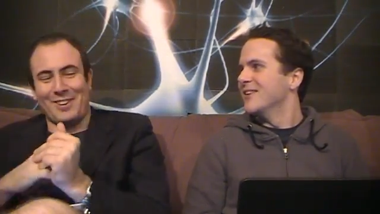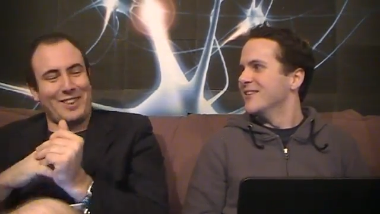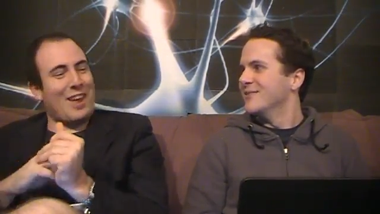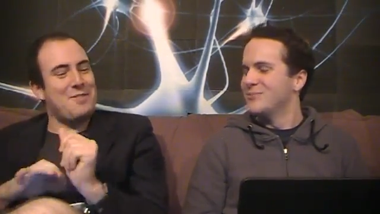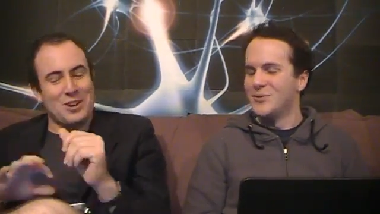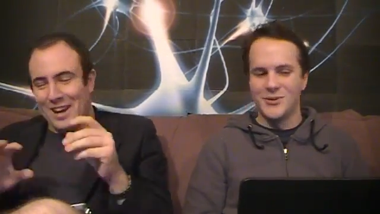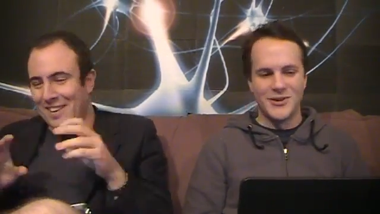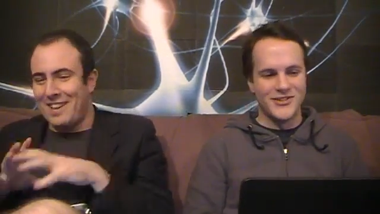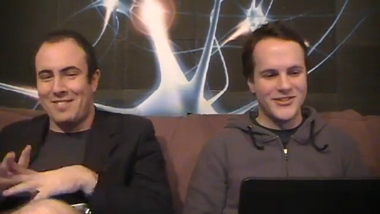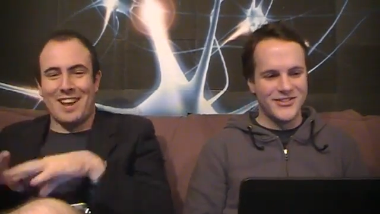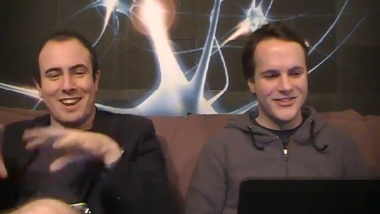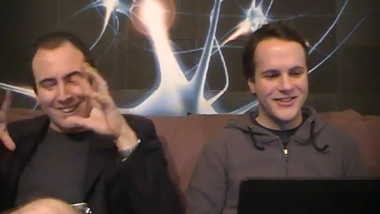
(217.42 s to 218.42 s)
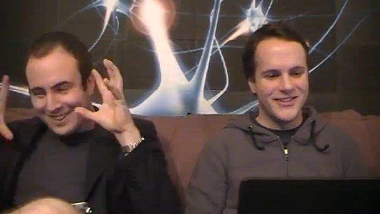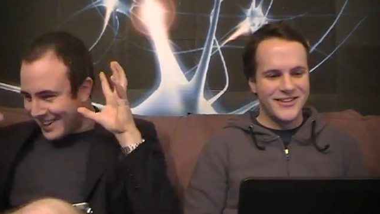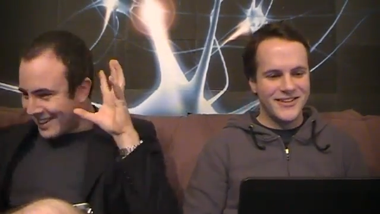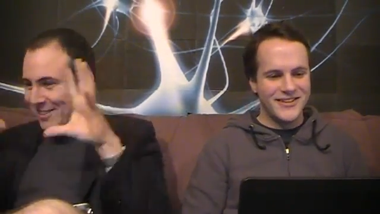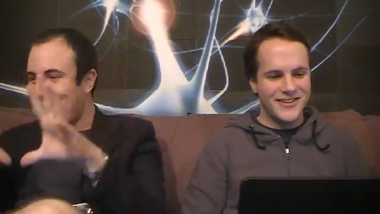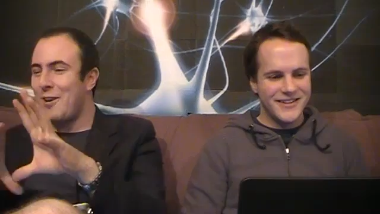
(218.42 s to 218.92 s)
Speaker 1: what they've done. They, they look,
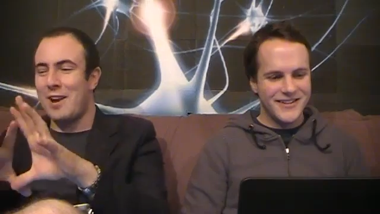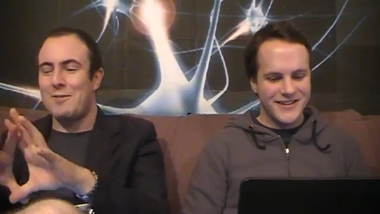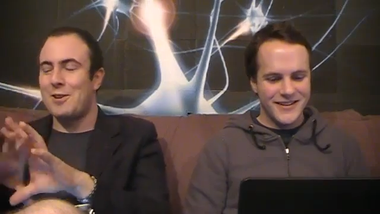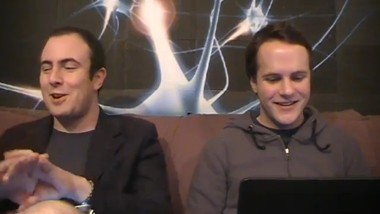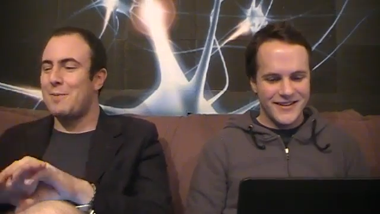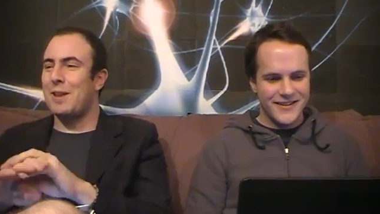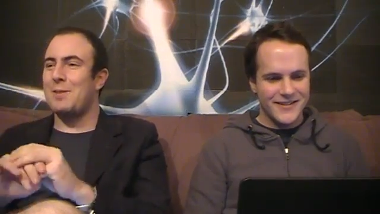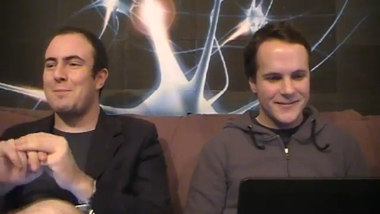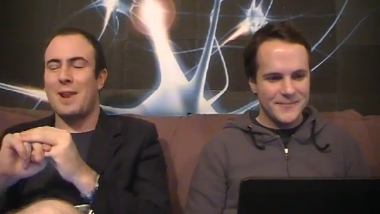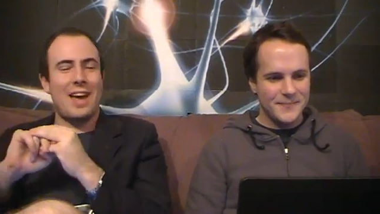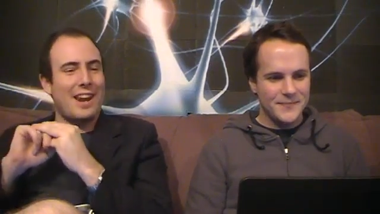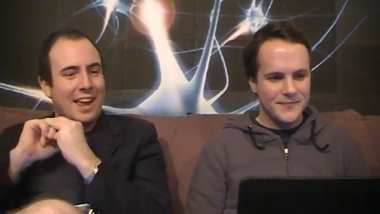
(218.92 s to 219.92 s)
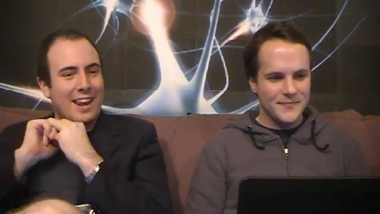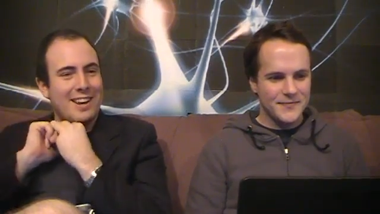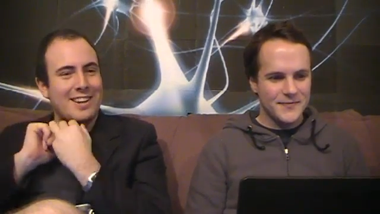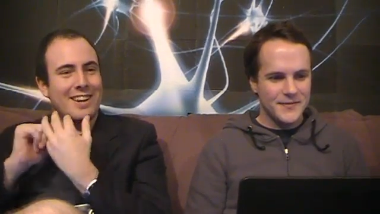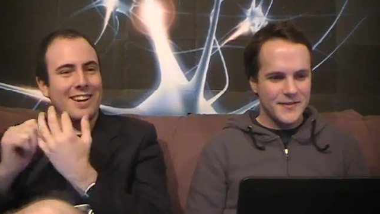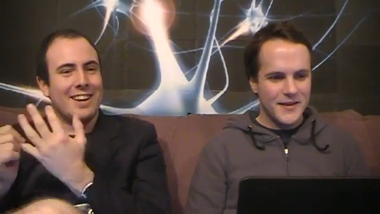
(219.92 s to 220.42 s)
record everything about the plant
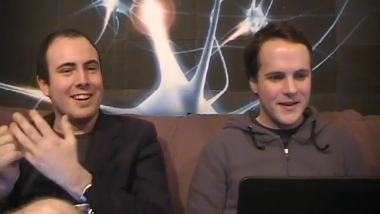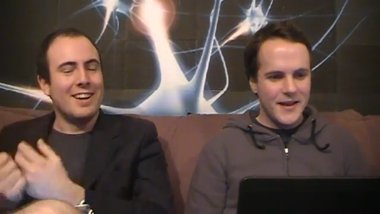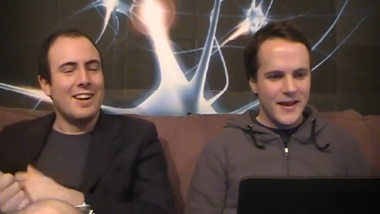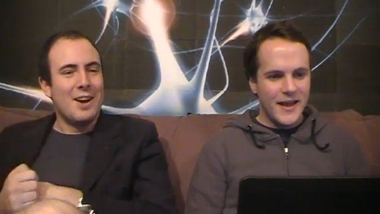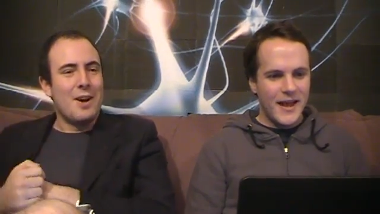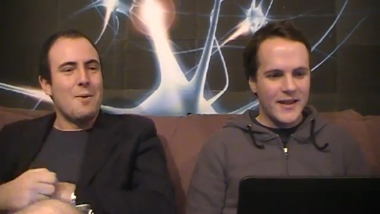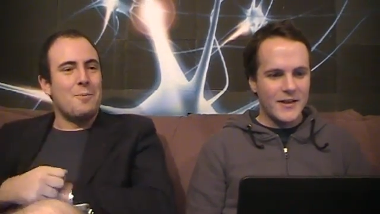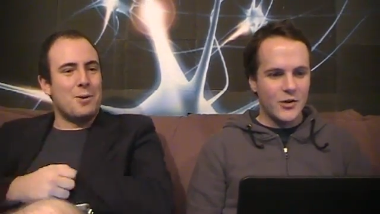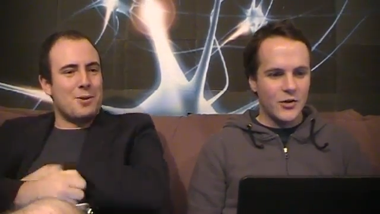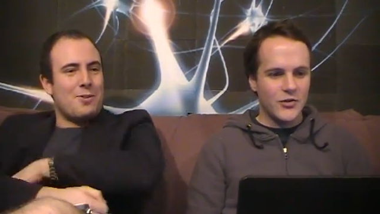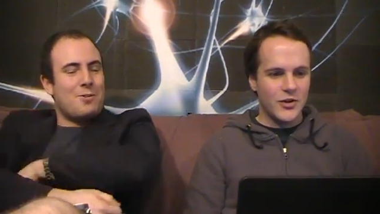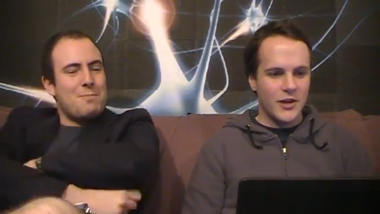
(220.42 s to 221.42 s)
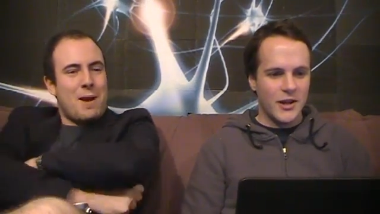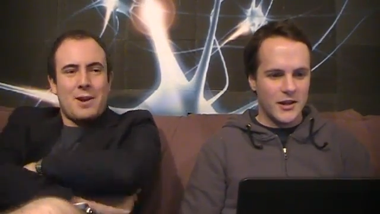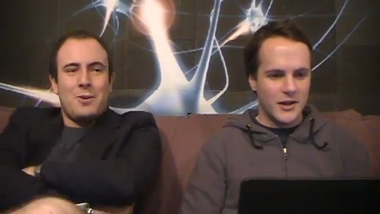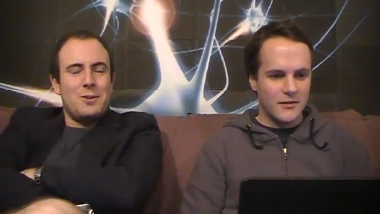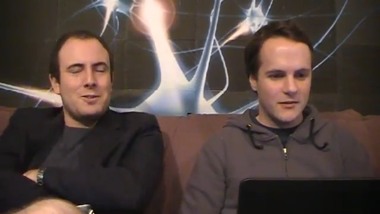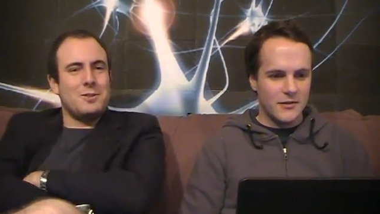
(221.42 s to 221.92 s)
Speaker 2: and. Uh, and they're also yeah
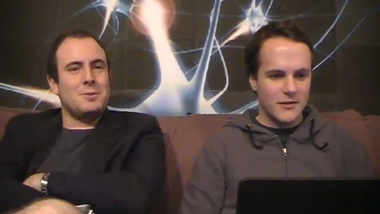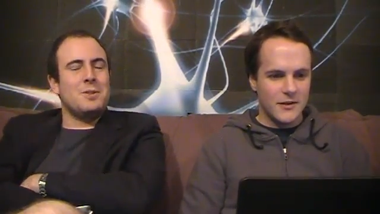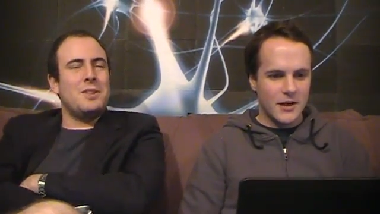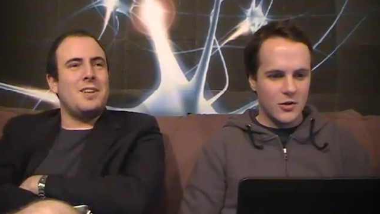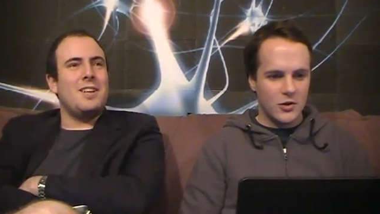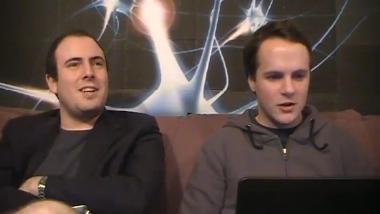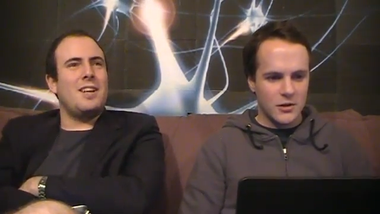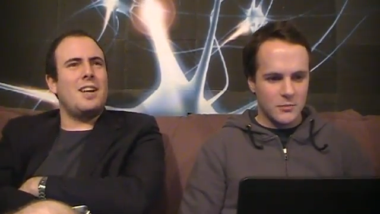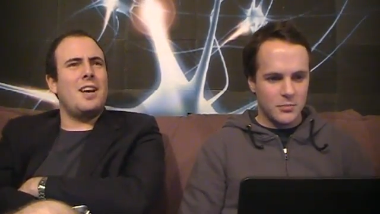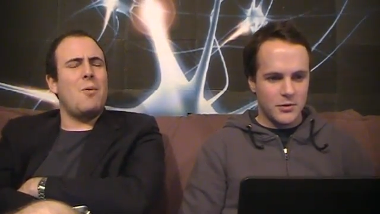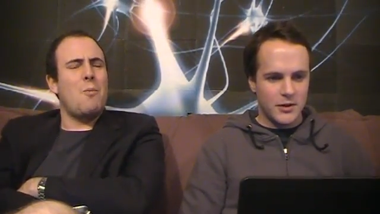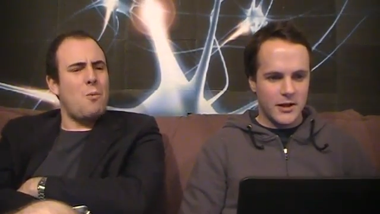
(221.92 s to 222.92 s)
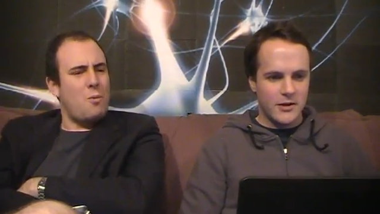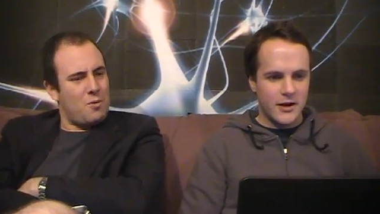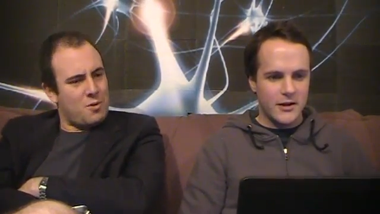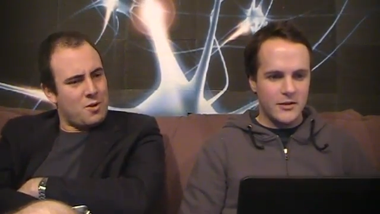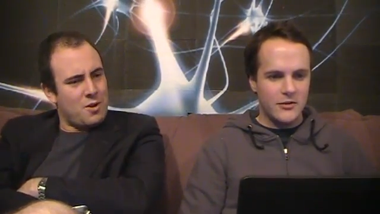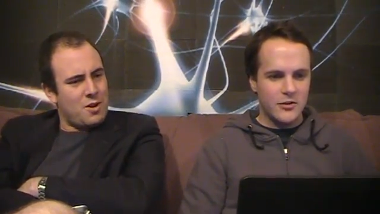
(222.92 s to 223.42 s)
they're, awesome. they're, calling them
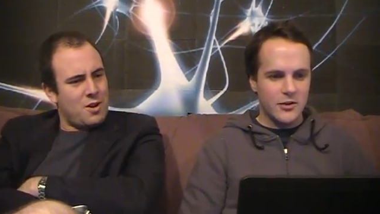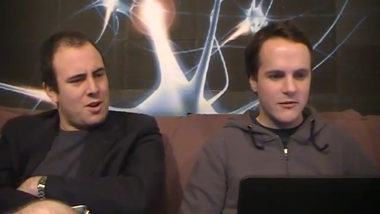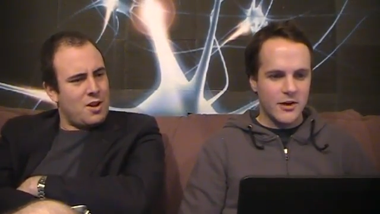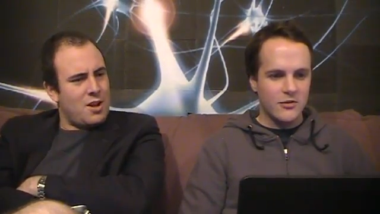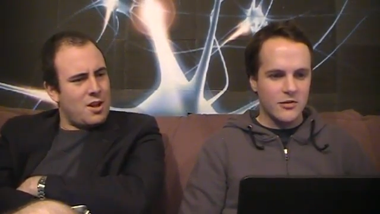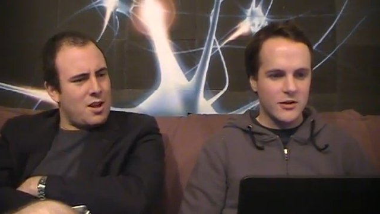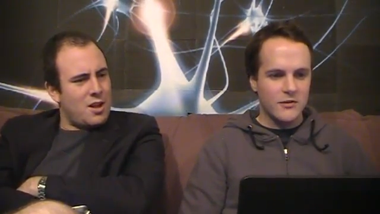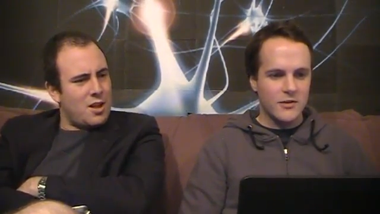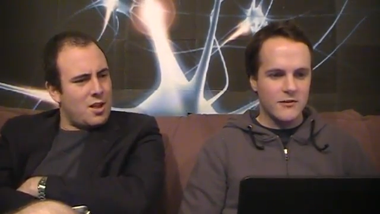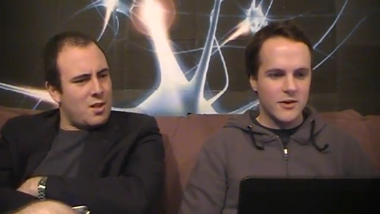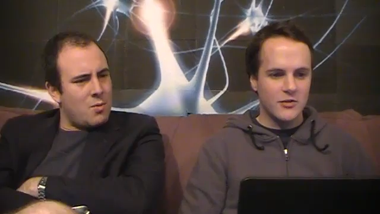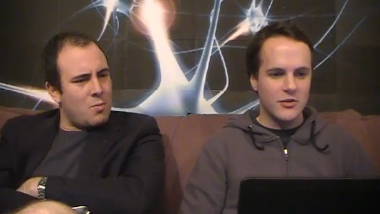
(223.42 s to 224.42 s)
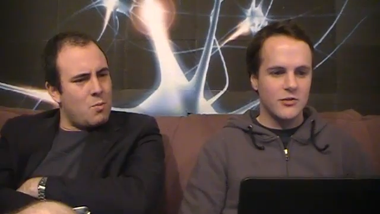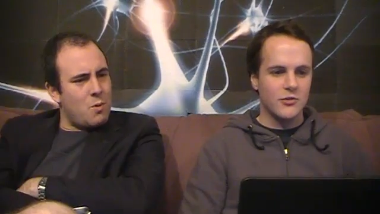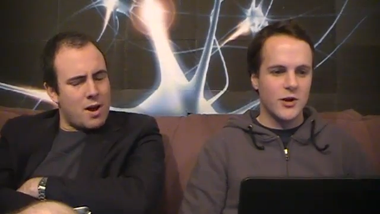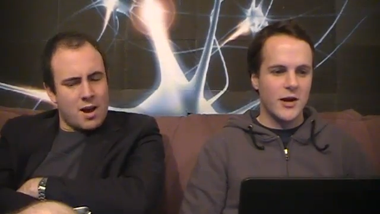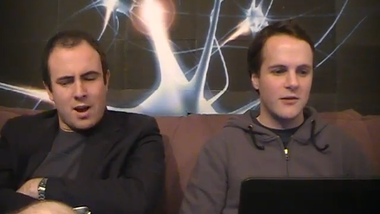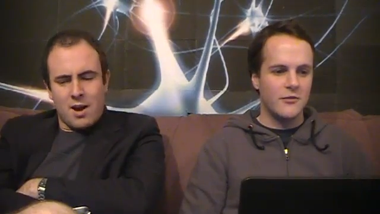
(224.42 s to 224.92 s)
plant IDs. So they've actually they've actually
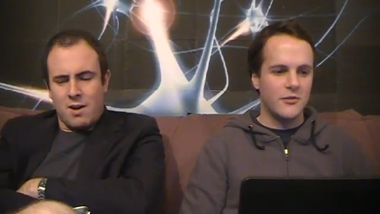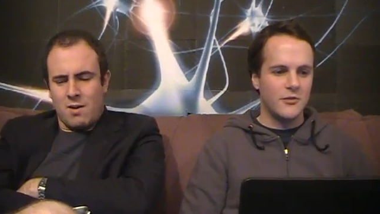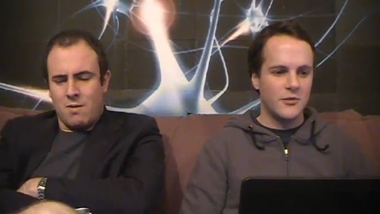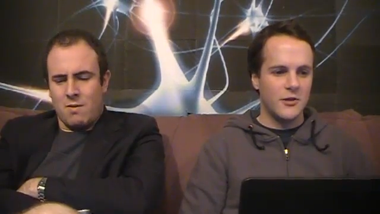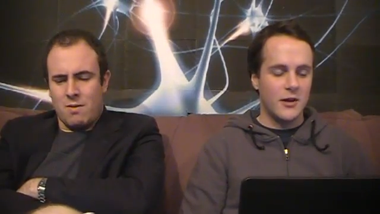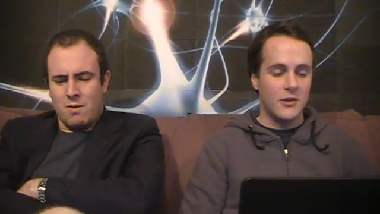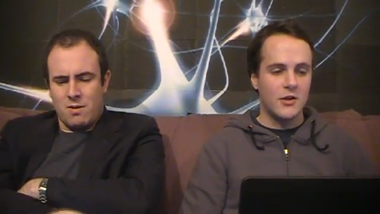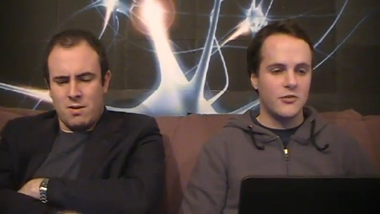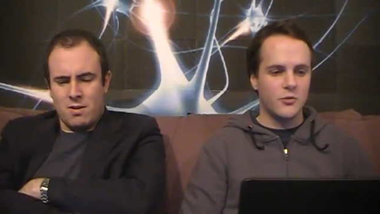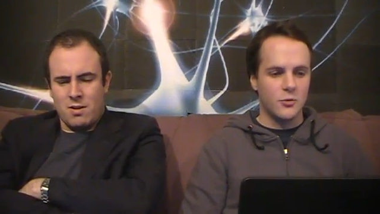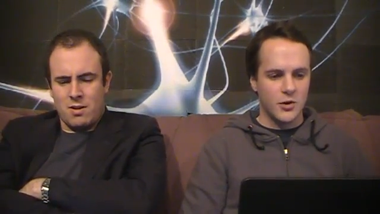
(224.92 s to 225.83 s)
derived and they're still